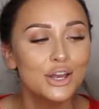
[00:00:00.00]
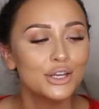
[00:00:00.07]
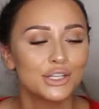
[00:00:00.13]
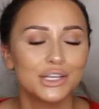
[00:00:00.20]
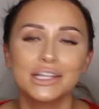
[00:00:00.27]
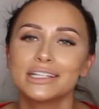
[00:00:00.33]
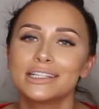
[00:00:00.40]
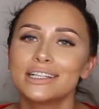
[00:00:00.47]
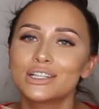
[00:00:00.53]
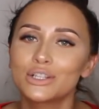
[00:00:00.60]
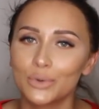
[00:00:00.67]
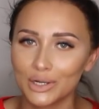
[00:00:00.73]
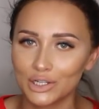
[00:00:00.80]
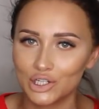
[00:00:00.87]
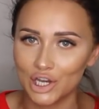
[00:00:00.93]
So this is
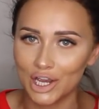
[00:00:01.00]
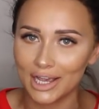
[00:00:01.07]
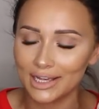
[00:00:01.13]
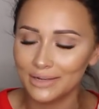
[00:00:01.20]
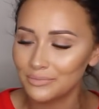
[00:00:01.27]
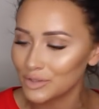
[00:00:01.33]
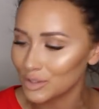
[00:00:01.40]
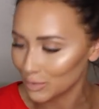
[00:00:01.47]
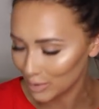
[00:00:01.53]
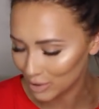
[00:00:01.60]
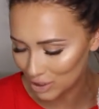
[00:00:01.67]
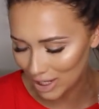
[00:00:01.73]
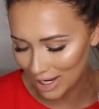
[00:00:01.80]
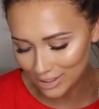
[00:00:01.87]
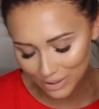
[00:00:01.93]
Squidgy.
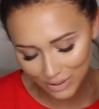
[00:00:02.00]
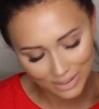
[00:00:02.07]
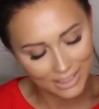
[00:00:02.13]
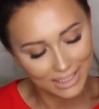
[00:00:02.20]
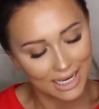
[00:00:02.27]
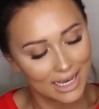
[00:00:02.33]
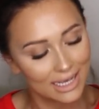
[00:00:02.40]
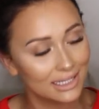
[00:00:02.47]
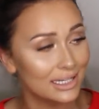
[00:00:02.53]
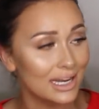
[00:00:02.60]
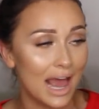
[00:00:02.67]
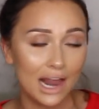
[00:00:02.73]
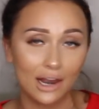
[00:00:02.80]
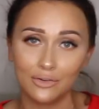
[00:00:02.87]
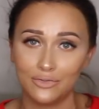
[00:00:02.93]
Squidgy, as you can see, is an
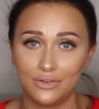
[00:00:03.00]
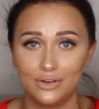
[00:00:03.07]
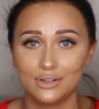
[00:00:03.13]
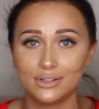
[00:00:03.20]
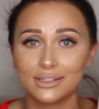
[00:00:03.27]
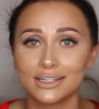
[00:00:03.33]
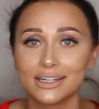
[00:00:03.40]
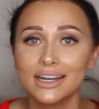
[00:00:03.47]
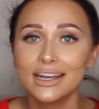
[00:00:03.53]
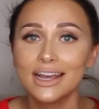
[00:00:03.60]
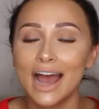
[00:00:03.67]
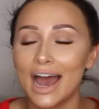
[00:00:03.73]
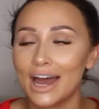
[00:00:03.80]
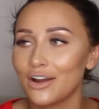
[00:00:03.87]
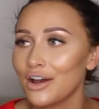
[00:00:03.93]
elephant
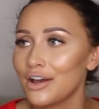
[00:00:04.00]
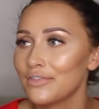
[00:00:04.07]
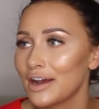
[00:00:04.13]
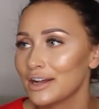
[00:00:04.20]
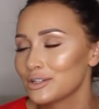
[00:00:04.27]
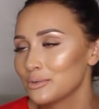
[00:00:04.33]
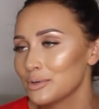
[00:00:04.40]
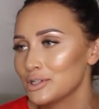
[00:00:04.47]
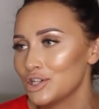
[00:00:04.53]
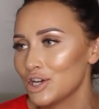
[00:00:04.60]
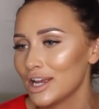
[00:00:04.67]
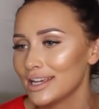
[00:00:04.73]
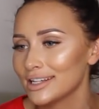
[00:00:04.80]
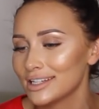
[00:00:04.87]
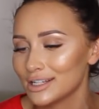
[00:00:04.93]
and I've had
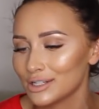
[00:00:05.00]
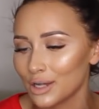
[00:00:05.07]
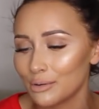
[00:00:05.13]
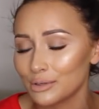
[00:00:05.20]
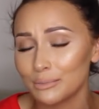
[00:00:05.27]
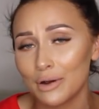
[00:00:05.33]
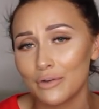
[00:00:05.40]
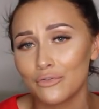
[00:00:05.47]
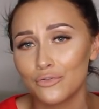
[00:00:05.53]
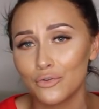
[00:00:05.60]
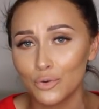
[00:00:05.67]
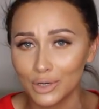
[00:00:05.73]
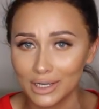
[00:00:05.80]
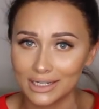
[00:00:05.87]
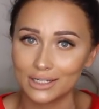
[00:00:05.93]
Squidgy since I was about
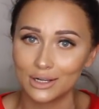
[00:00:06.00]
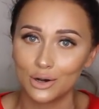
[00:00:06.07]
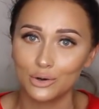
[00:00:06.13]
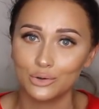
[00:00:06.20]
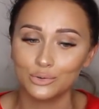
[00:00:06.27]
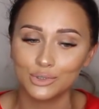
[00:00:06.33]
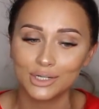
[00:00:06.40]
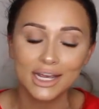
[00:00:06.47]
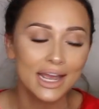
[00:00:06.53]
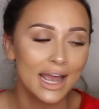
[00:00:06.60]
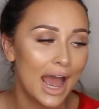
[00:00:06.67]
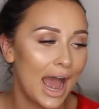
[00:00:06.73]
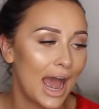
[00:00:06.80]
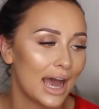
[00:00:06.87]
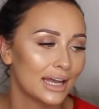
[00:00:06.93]
four years old
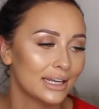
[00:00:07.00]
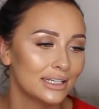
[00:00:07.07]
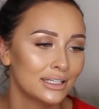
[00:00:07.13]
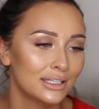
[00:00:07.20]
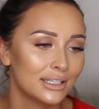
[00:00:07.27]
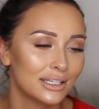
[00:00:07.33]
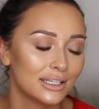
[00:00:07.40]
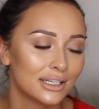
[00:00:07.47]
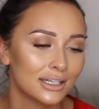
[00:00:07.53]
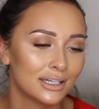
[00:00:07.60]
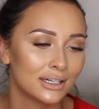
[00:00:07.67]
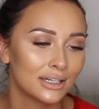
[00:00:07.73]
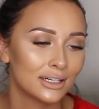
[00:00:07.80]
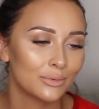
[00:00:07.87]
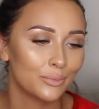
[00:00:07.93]
and
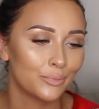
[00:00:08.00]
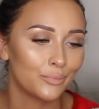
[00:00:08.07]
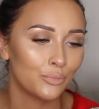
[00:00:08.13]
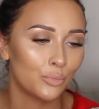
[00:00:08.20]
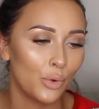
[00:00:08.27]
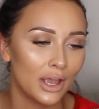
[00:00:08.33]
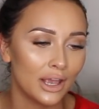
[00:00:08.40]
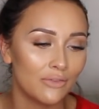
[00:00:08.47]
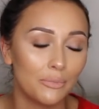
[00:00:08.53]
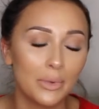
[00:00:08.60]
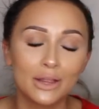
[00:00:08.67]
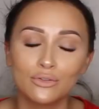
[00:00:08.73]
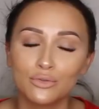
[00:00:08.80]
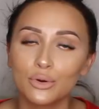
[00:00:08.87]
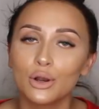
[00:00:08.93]
we've
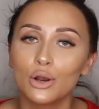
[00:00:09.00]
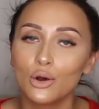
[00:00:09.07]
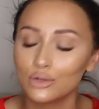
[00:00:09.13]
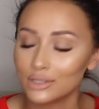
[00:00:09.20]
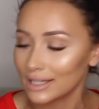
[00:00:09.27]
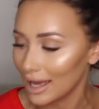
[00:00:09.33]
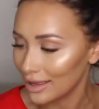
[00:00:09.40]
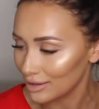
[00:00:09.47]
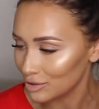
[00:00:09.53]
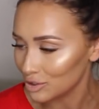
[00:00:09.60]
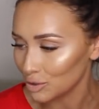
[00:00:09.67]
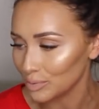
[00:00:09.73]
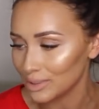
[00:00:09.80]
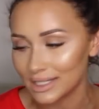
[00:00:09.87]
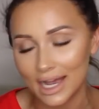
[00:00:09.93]
been through a lot together,
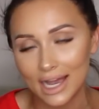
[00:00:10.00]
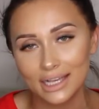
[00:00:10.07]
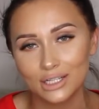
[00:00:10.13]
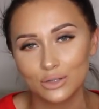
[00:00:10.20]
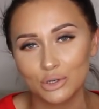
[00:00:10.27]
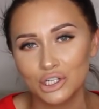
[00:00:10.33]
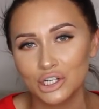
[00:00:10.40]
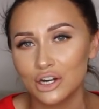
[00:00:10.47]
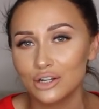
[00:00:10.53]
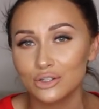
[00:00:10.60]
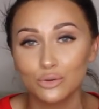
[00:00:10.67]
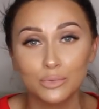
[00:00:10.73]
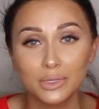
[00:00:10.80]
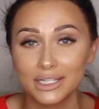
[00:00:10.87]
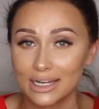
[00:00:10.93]
shall we say. Squidgy knows
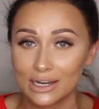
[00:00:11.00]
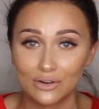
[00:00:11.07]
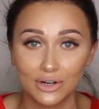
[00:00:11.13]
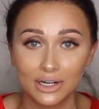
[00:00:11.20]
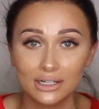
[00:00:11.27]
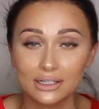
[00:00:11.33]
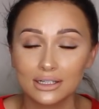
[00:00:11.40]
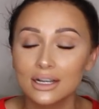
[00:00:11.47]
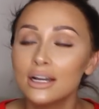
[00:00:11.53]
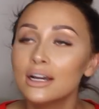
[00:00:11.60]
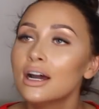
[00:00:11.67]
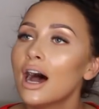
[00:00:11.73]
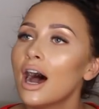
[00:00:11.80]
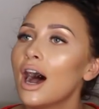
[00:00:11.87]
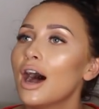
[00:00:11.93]
all my secrets
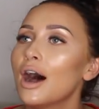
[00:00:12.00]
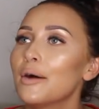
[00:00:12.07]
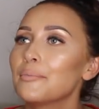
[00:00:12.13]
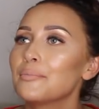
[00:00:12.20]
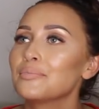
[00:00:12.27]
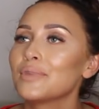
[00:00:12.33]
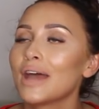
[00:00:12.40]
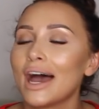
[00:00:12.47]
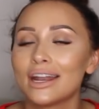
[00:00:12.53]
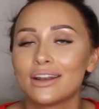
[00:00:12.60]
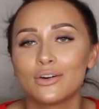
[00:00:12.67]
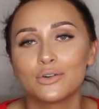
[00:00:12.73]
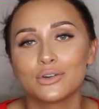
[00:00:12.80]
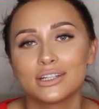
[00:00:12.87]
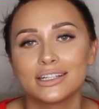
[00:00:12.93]
um, and
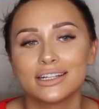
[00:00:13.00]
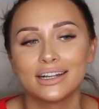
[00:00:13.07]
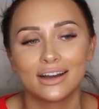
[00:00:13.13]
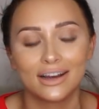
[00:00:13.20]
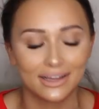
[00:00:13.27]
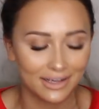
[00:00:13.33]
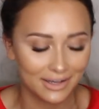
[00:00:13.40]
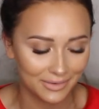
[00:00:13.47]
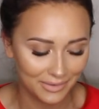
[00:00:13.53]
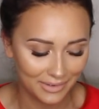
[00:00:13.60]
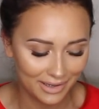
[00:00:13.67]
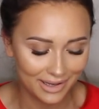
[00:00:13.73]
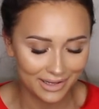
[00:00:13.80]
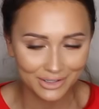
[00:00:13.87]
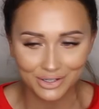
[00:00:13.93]
honestly, like,
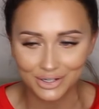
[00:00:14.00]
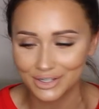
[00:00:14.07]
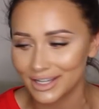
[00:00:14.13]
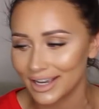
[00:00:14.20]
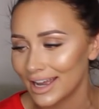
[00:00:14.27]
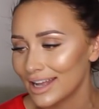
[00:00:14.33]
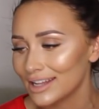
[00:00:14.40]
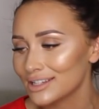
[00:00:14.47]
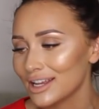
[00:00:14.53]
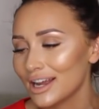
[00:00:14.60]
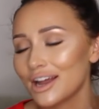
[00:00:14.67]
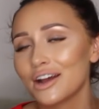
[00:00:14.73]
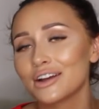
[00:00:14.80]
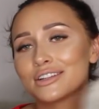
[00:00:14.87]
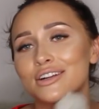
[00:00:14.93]
it's just like it's
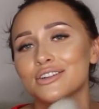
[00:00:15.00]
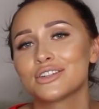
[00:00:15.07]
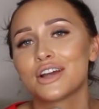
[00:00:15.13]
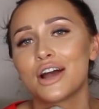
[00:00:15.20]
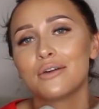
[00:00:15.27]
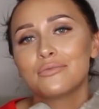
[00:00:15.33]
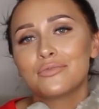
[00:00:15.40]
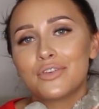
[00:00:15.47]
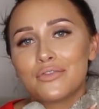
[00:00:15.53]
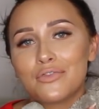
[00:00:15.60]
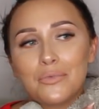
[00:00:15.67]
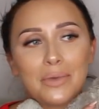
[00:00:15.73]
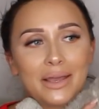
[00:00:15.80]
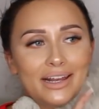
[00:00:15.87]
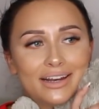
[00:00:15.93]
like a, such a comfort
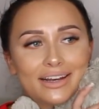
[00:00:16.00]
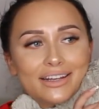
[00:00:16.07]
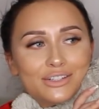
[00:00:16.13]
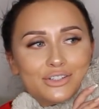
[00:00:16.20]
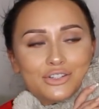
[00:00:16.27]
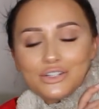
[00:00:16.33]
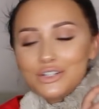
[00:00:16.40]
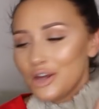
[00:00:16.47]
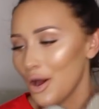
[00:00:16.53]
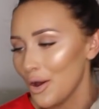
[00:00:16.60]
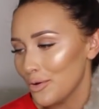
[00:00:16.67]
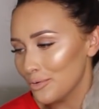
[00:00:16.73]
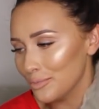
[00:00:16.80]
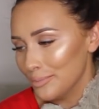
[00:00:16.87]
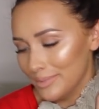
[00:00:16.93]
for me like it's just
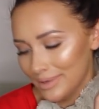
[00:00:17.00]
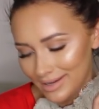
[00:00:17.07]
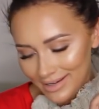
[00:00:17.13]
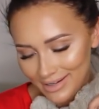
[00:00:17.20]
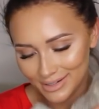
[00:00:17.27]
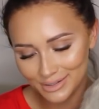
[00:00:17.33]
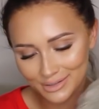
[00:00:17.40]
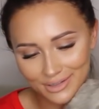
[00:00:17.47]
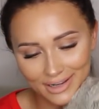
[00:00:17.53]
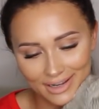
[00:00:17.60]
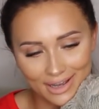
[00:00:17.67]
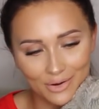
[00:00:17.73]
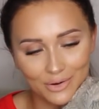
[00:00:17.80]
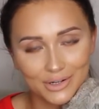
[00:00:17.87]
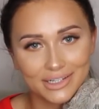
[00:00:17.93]
home like
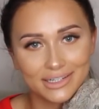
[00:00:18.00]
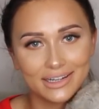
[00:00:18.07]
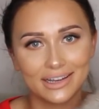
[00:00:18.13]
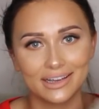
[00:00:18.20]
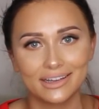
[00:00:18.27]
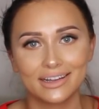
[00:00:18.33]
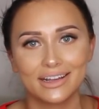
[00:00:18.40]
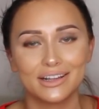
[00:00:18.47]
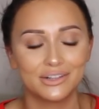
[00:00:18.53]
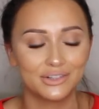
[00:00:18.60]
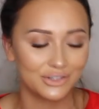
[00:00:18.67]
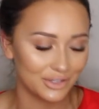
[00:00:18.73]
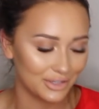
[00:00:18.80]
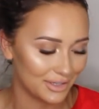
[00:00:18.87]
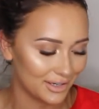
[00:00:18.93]
honestly
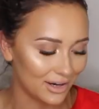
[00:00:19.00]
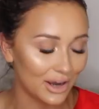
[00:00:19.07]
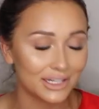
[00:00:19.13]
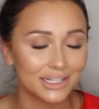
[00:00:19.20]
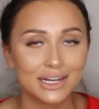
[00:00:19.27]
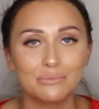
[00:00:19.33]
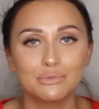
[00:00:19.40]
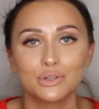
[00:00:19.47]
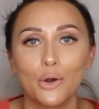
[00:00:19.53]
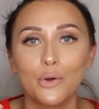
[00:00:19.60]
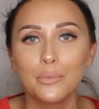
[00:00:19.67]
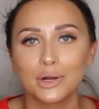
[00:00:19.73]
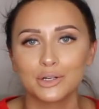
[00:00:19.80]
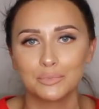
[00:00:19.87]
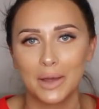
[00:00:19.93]
it's just I sleep so
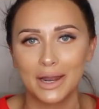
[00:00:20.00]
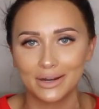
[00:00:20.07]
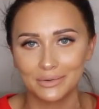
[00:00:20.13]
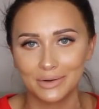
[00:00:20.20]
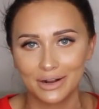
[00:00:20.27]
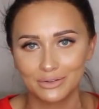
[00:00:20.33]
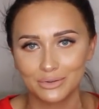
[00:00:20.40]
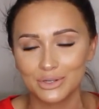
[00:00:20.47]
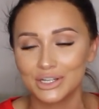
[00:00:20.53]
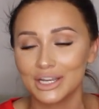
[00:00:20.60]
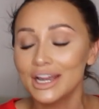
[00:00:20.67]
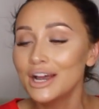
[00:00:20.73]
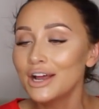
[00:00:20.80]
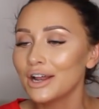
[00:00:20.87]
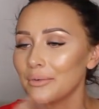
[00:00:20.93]
much better when I'm
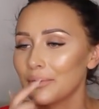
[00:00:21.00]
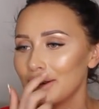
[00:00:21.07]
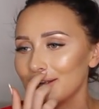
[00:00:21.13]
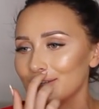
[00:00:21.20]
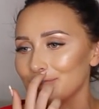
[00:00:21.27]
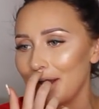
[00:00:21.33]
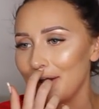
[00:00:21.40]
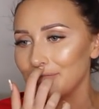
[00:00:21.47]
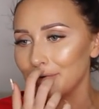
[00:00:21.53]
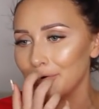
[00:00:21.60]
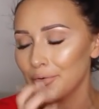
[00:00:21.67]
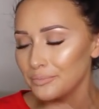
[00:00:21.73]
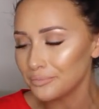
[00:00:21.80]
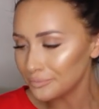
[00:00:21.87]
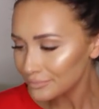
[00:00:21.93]
squidgy like when I
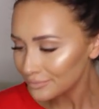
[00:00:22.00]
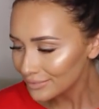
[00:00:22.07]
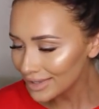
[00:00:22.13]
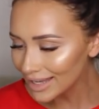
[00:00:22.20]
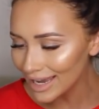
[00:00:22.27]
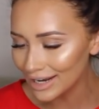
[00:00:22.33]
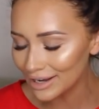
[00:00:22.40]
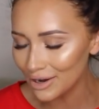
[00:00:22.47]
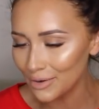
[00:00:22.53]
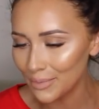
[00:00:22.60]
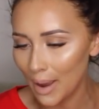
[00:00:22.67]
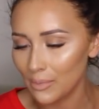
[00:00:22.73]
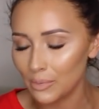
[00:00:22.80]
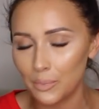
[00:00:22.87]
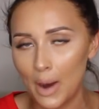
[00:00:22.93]
travel and I go
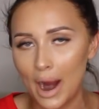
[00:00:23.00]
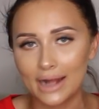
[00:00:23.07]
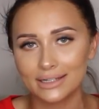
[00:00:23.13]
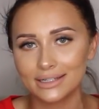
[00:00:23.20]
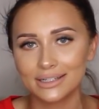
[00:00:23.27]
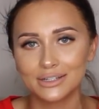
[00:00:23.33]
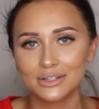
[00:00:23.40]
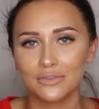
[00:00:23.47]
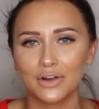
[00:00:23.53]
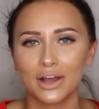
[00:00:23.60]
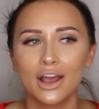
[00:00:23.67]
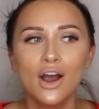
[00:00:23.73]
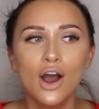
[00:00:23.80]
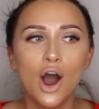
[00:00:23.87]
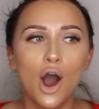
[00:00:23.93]
away with brands and stuff
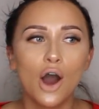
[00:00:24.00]
like